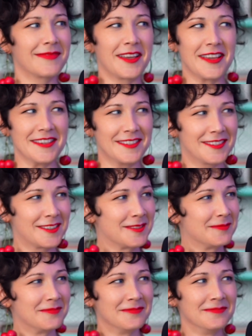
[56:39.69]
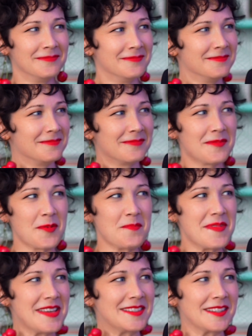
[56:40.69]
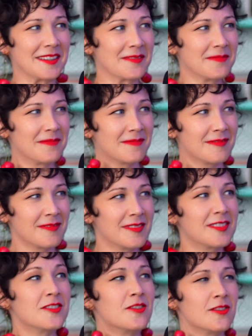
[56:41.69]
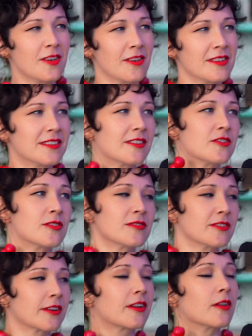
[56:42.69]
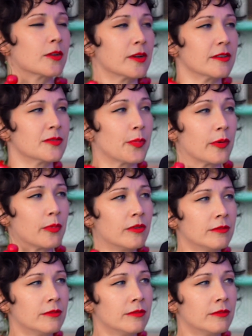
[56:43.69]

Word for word: Nice. Mm. Amazing. Did you notice I chose your color as purple?